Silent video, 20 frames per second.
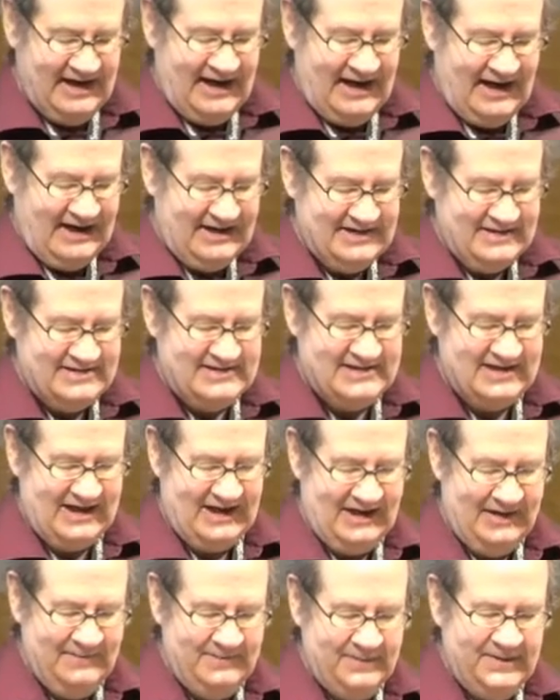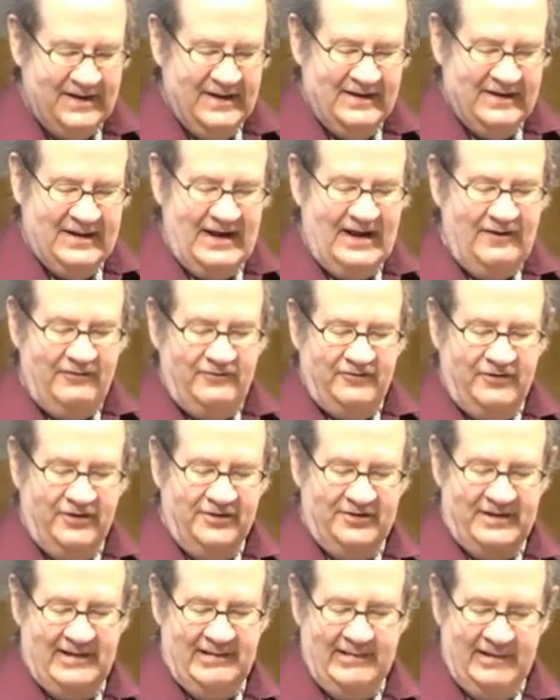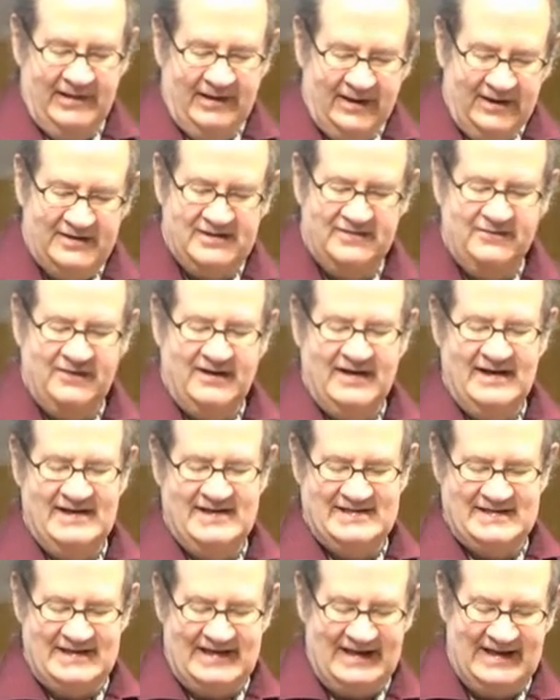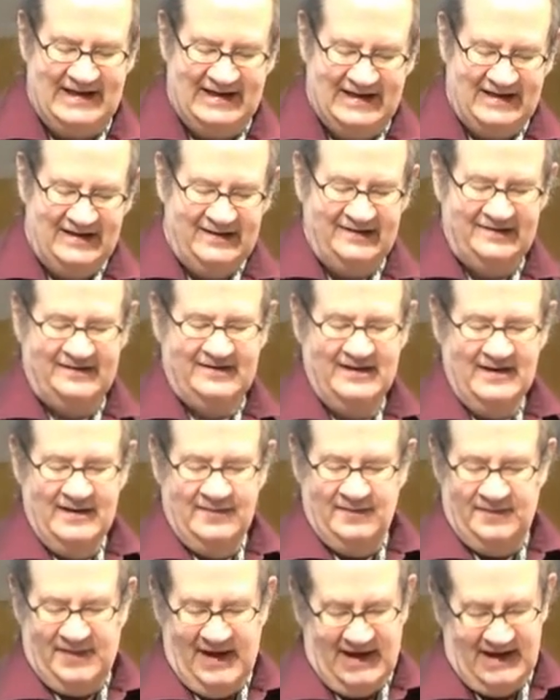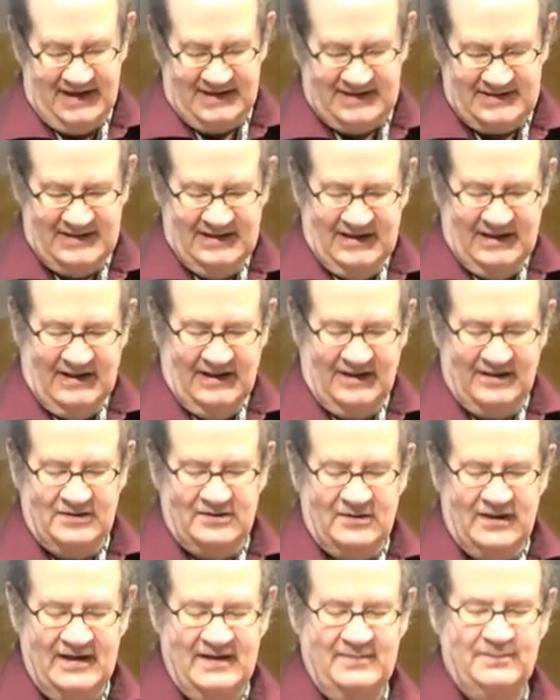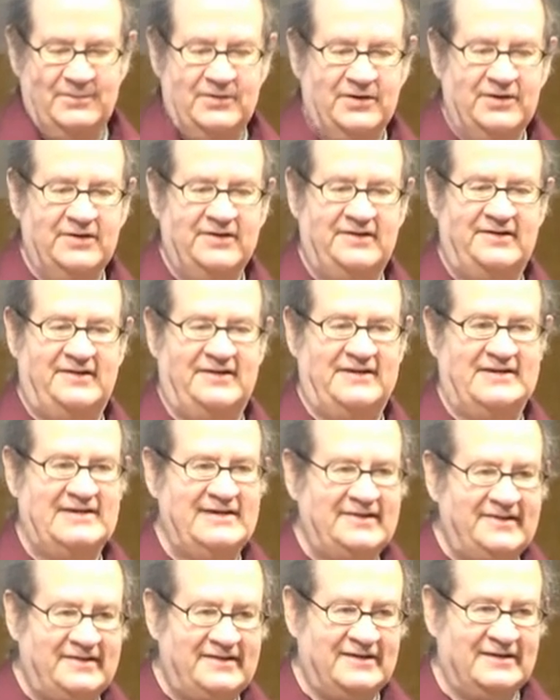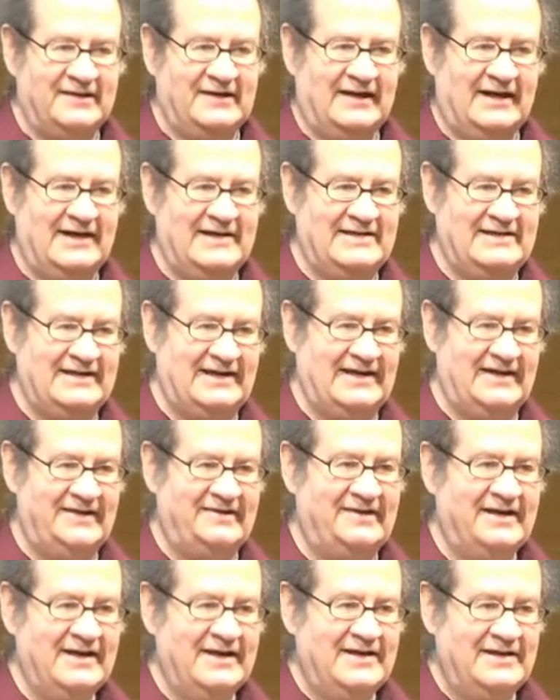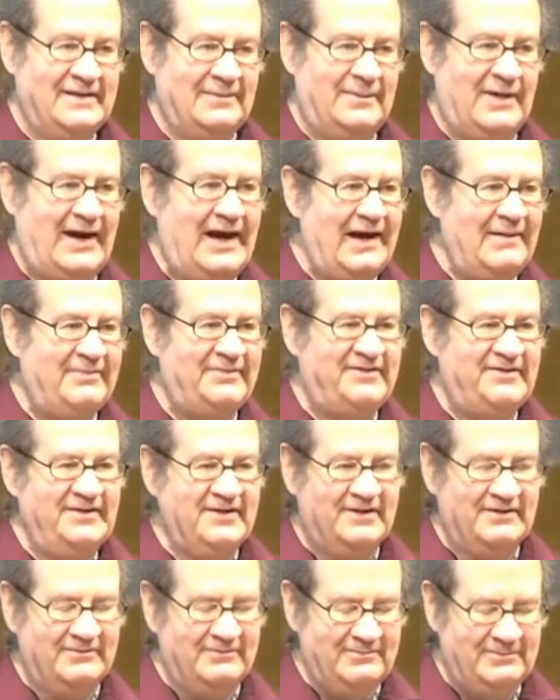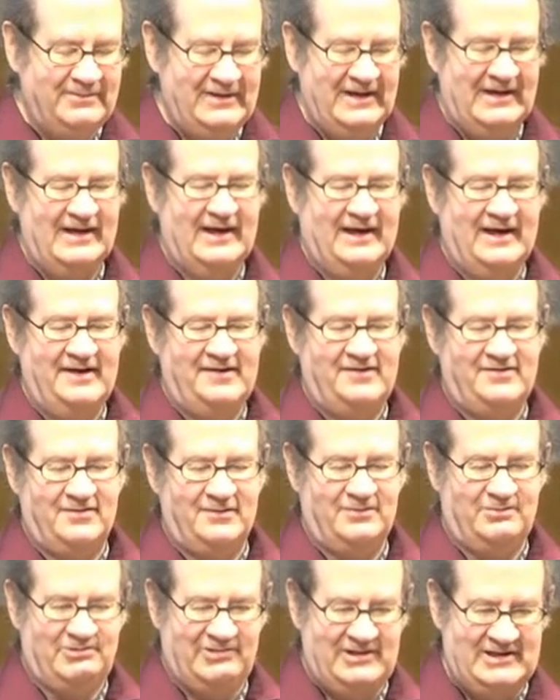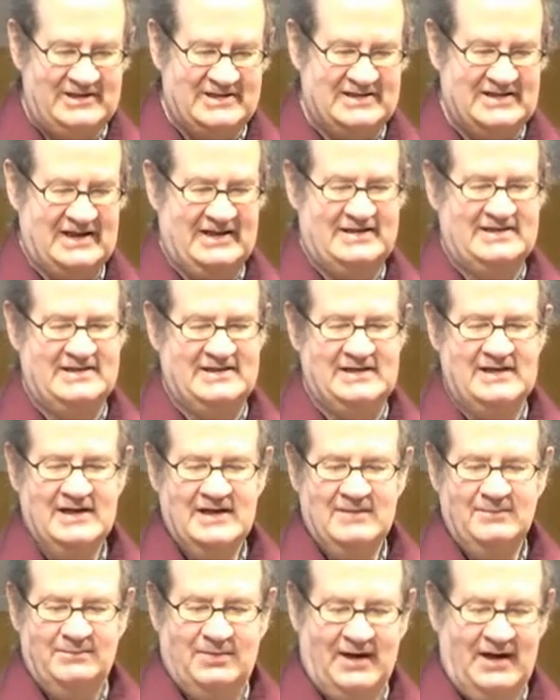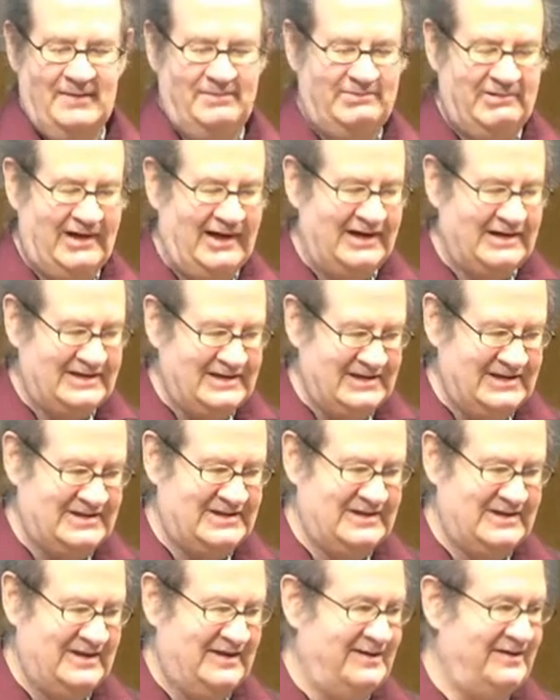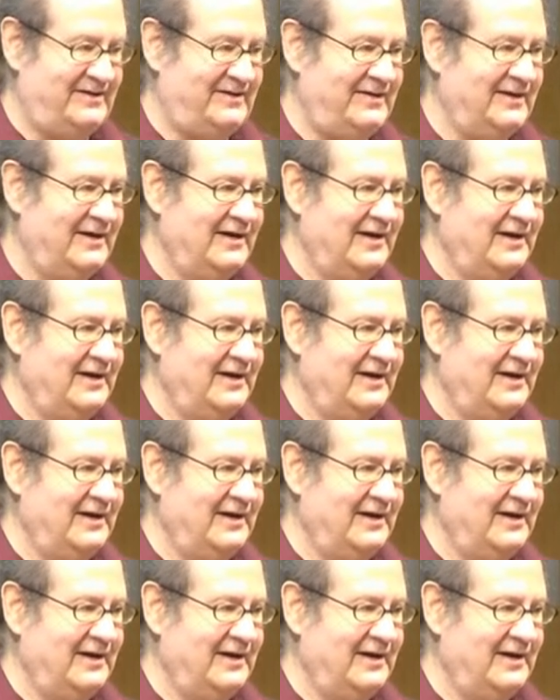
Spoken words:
And therefore, there are a lot of ideas that are quite important statistical ideas that perhaps not realized or appreciated by practitioners.